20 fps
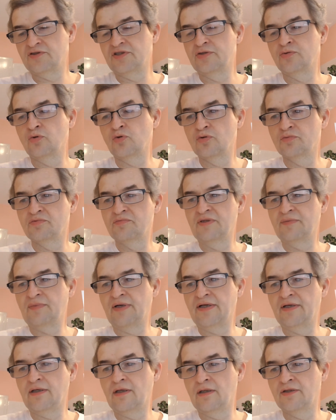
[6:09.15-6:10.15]
She told me,
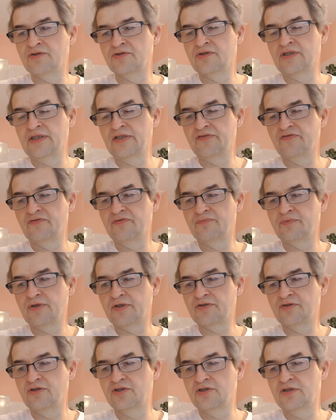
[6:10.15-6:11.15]
my alternative
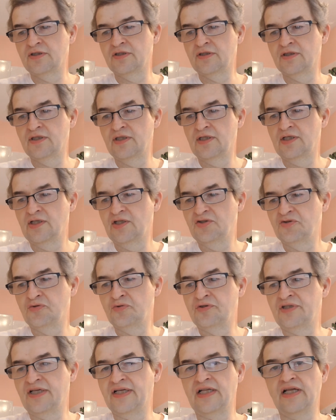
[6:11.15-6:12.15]
practitioner,
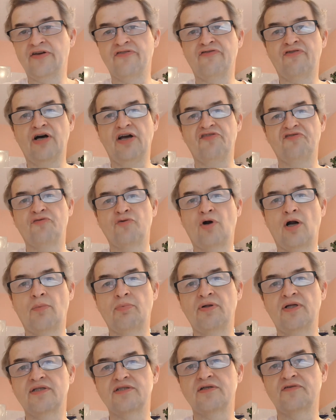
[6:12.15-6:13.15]
to take like 5
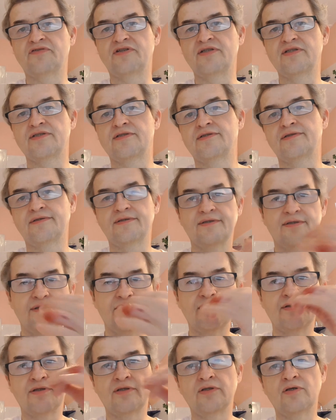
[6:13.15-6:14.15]
droplets of this,
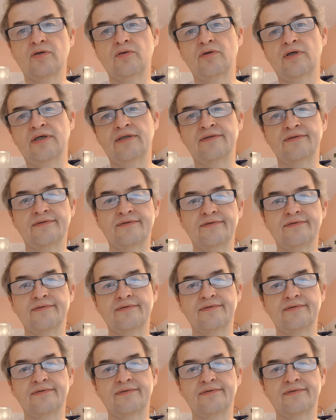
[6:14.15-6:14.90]
you know, and